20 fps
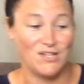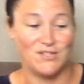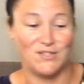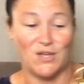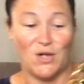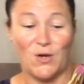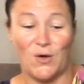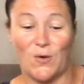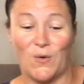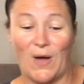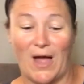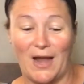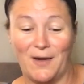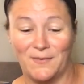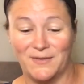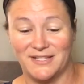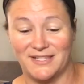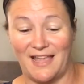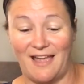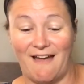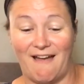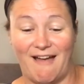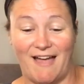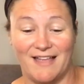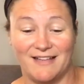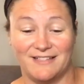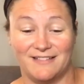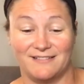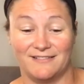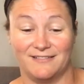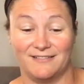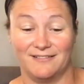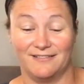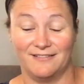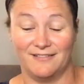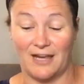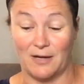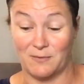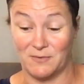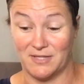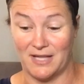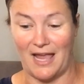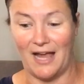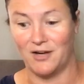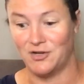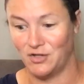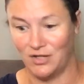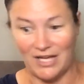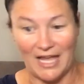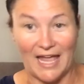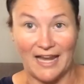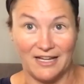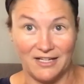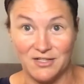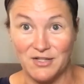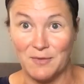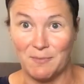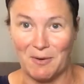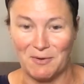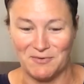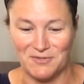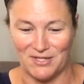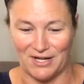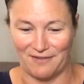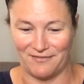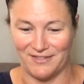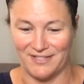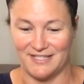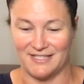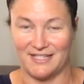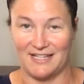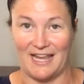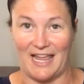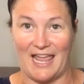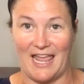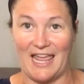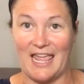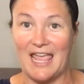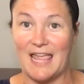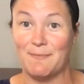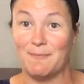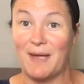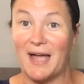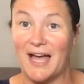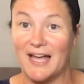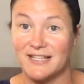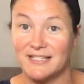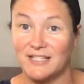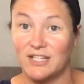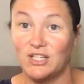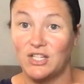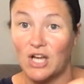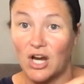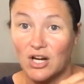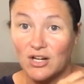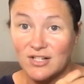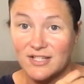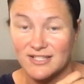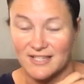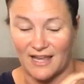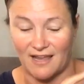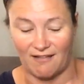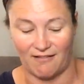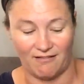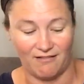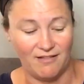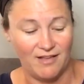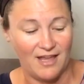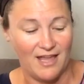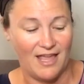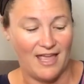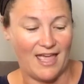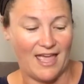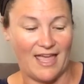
So I was at, I was actually heading to the post office today and passed a yard sale